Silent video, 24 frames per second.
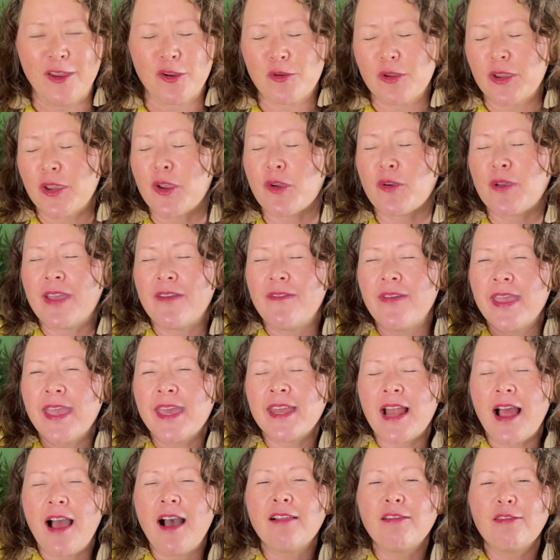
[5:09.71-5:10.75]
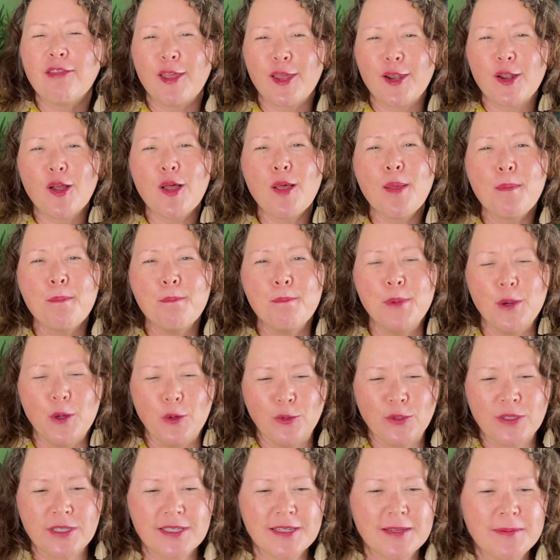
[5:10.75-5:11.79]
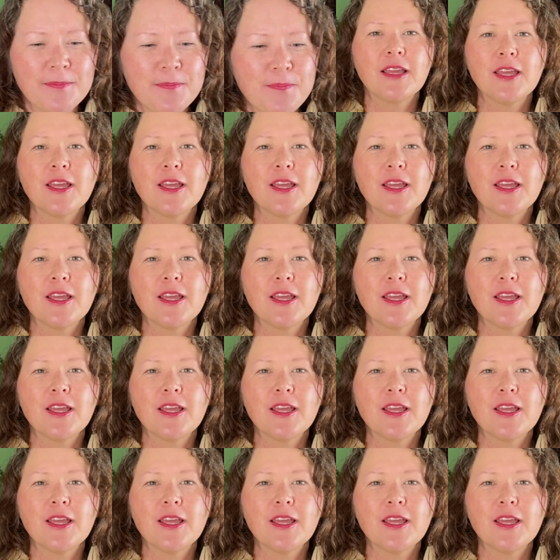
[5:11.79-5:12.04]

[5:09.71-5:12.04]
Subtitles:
You're giving it a little boost.